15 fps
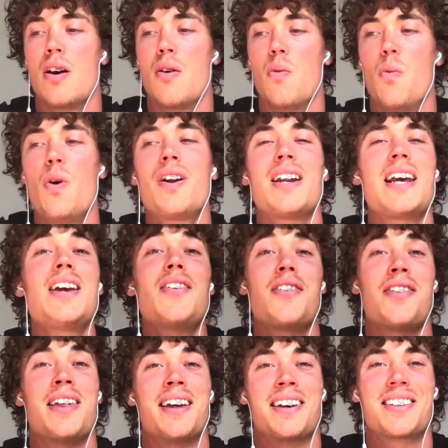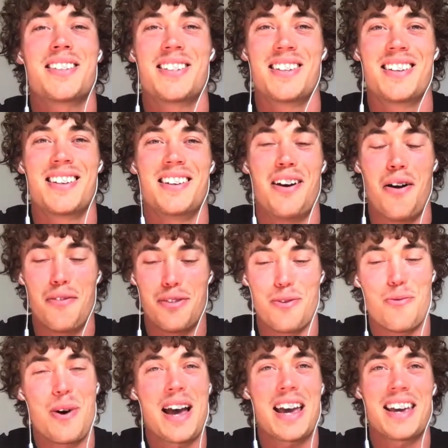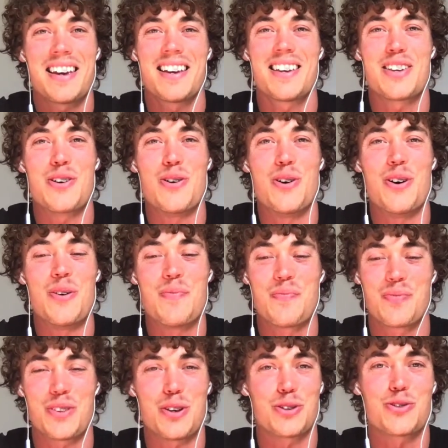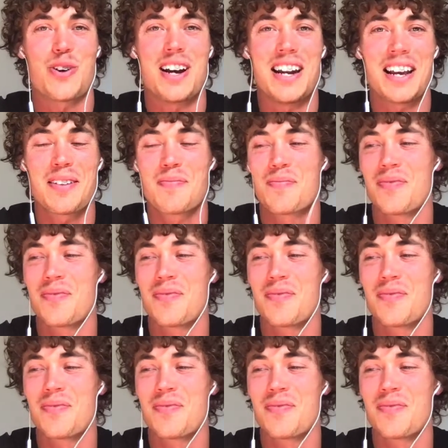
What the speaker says: what it thinks of the way you're training.